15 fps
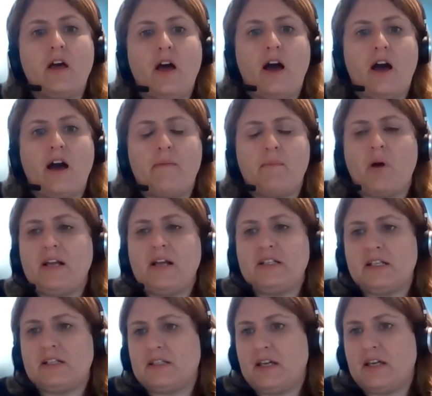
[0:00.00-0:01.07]
I
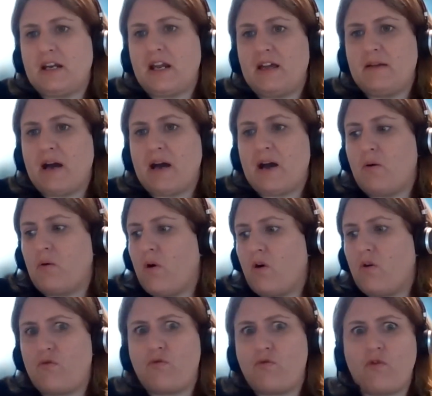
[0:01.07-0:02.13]
did see an email
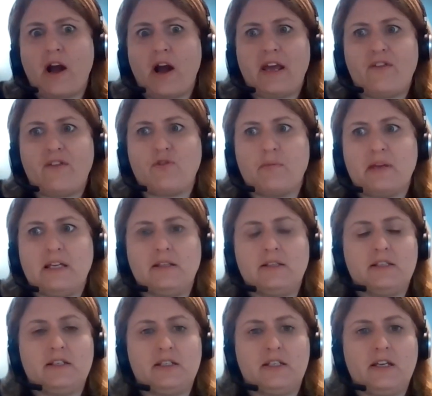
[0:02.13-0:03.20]
on Friday from
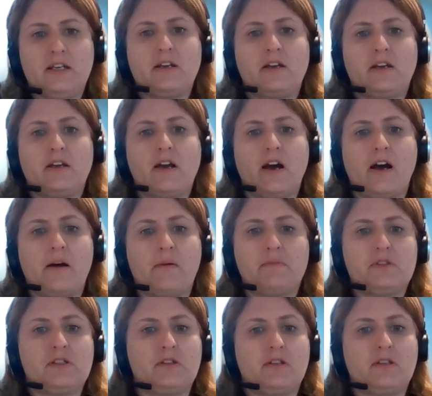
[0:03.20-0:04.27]
NZ Tech,
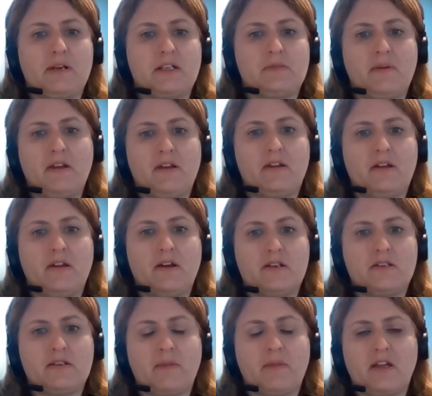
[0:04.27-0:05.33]
so there must be
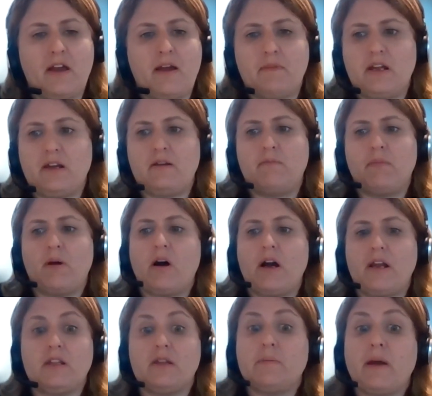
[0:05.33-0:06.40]
something happening
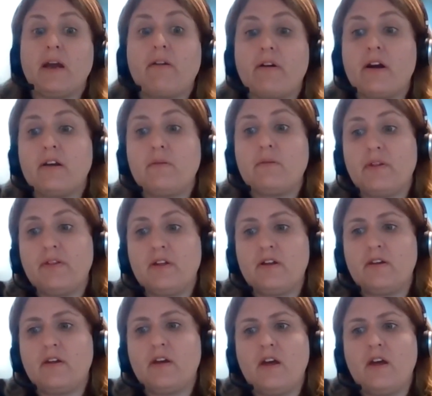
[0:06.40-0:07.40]
behind in the background with it.